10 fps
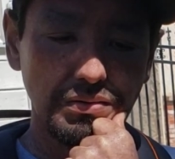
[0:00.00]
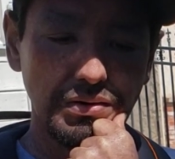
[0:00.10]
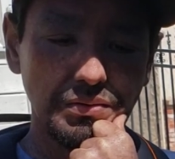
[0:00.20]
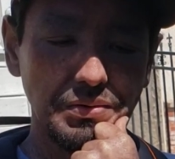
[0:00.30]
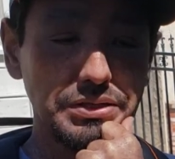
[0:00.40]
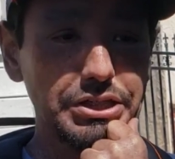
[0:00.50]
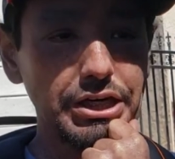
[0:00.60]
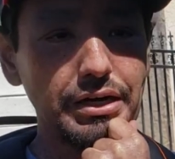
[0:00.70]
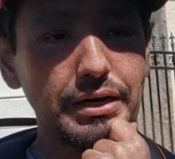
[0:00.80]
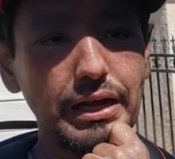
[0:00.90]
on a
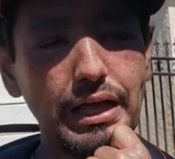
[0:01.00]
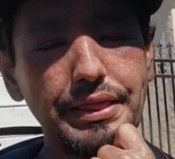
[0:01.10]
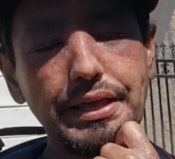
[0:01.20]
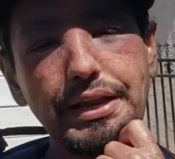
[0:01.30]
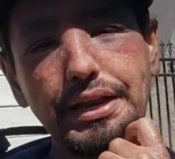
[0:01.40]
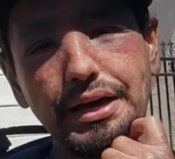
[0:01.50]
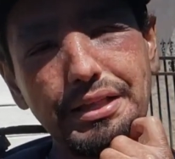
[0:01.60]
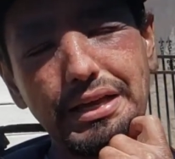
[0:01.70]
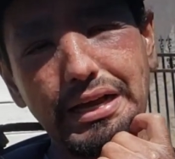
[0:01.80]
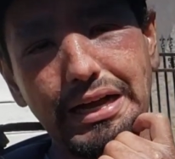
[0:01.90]
wheelchair, and then
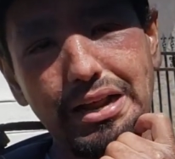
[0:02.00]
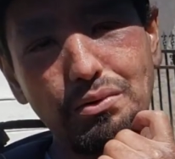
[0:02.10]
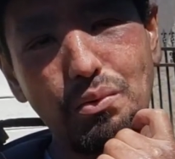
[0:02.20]
I got a